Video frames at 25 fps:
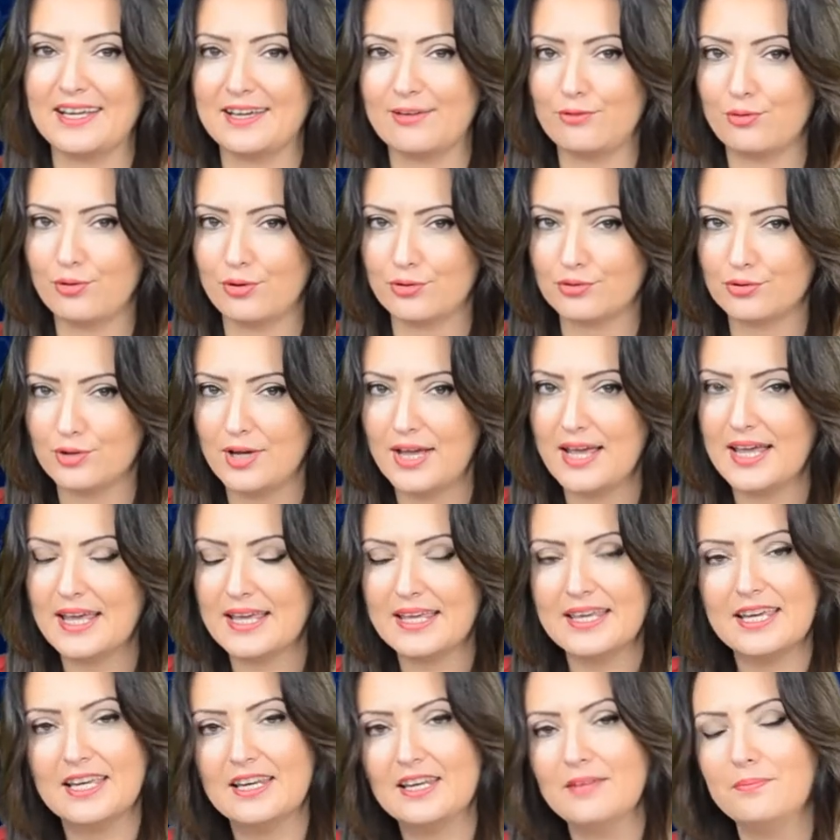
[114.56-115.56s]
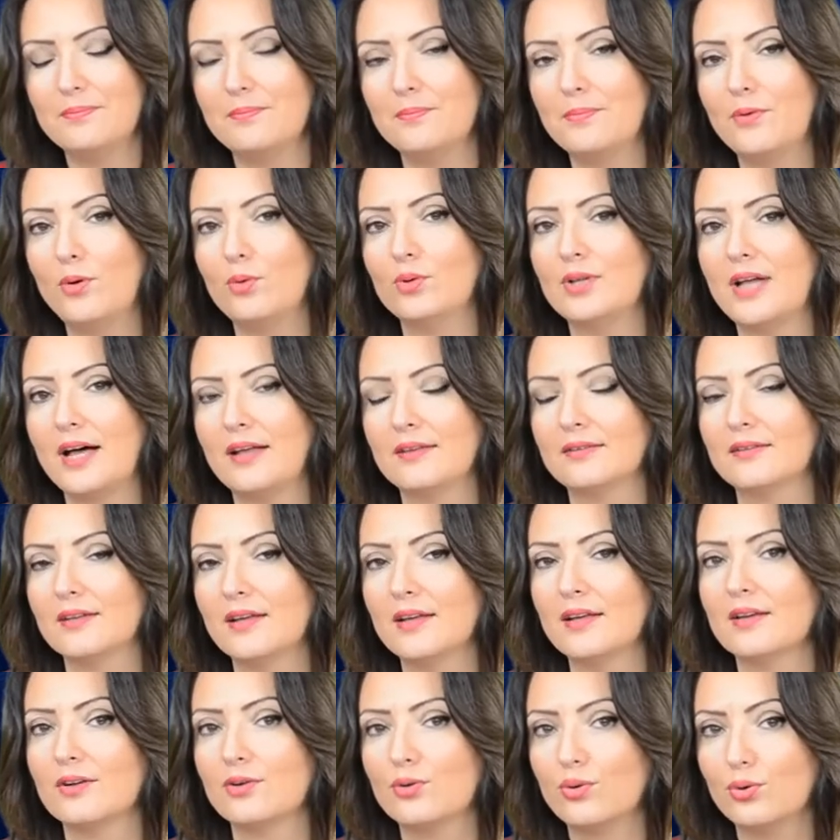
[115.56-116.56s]
So especially ones born on
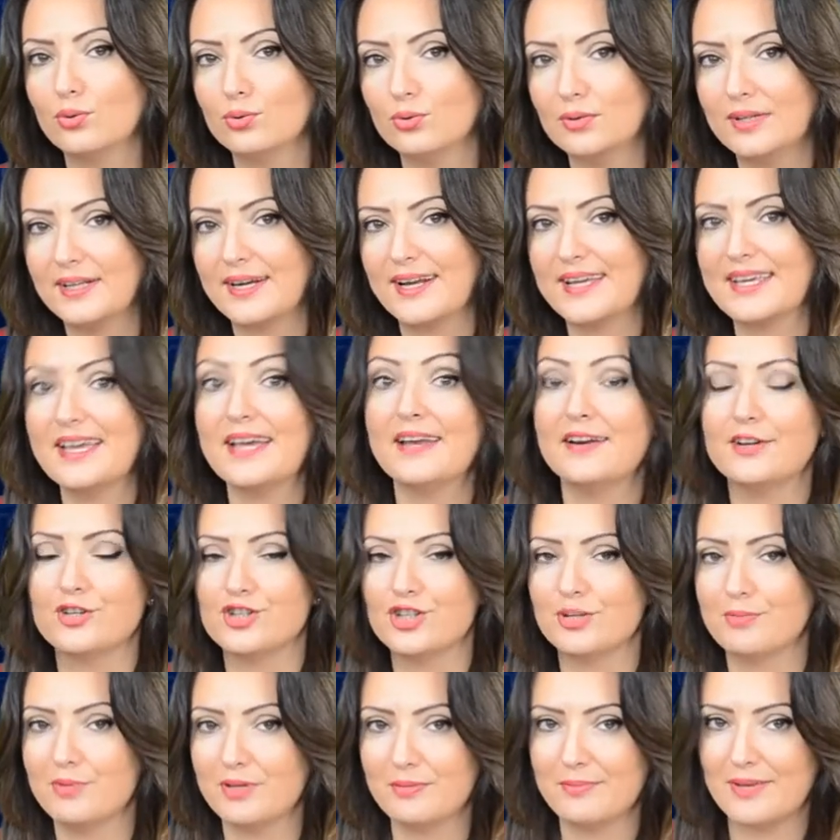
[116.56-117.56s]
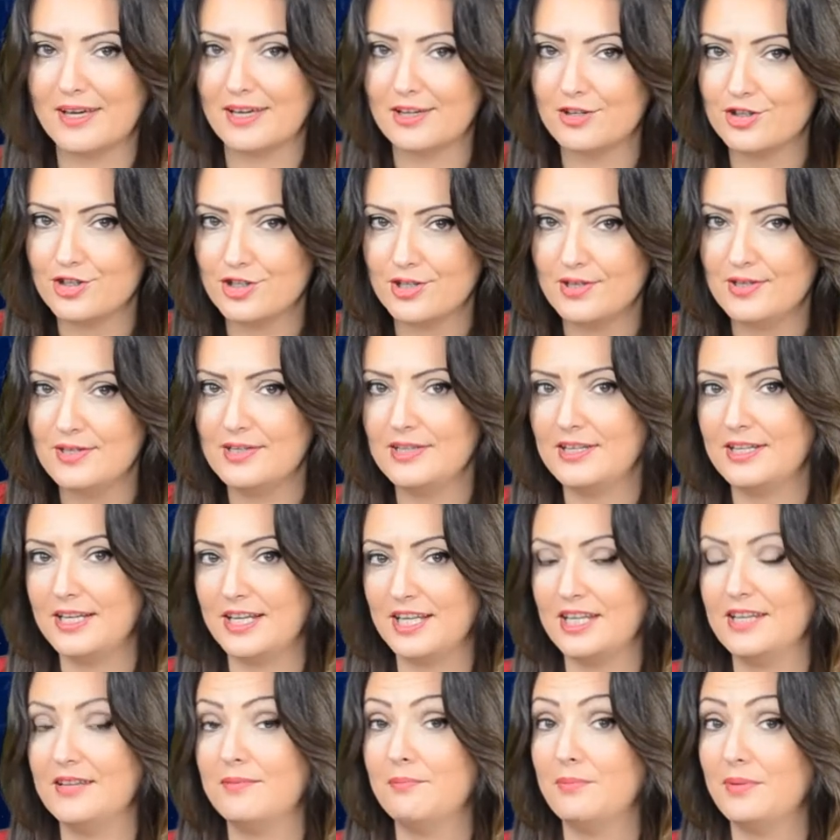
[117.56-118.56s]
the last days in the air group
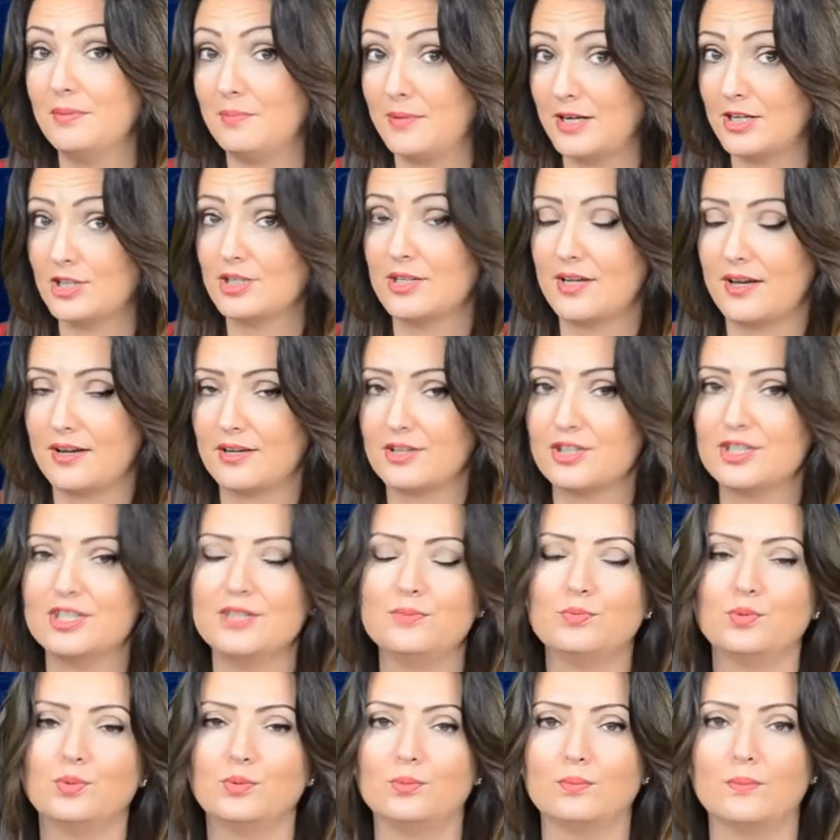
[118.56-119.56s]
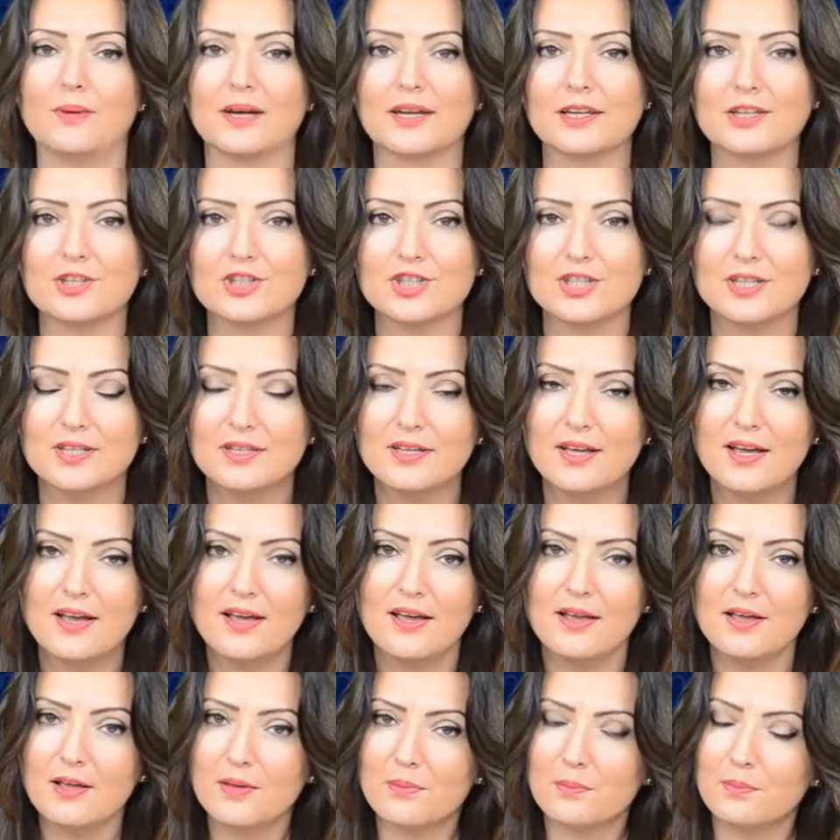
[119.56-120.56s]
signs and the ones born in the
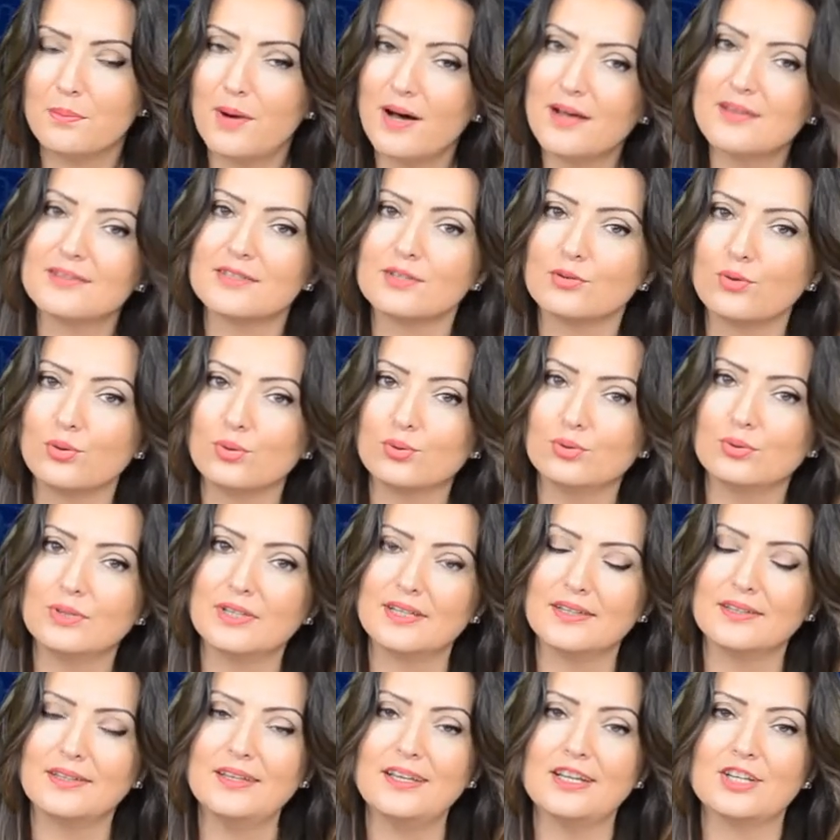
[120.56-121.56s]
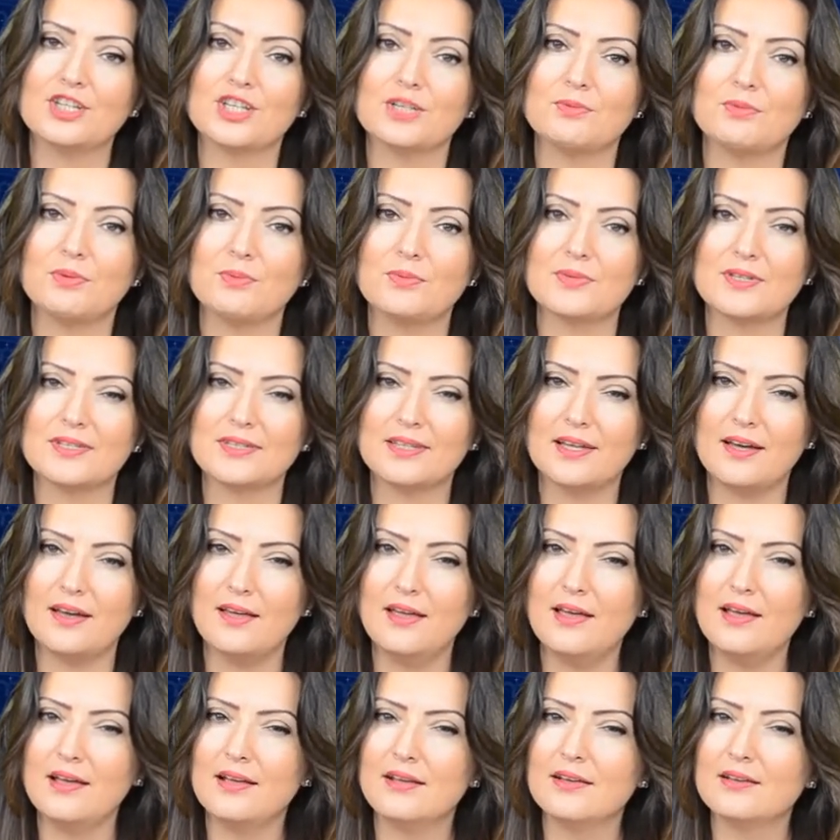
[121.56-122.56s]
beginning of the mutable group signs
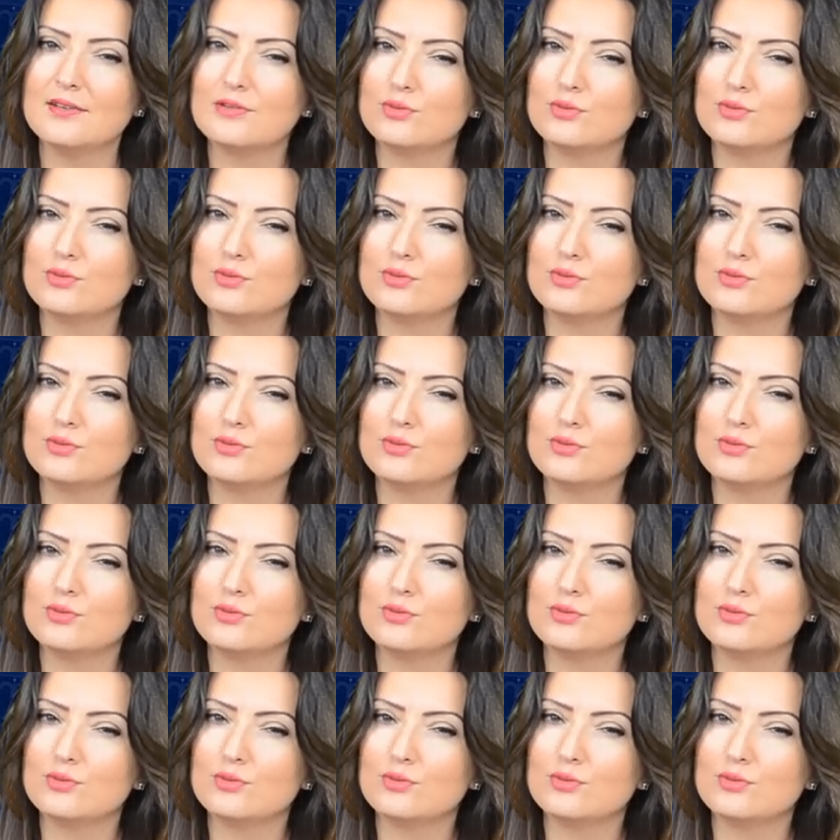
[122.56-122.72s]
are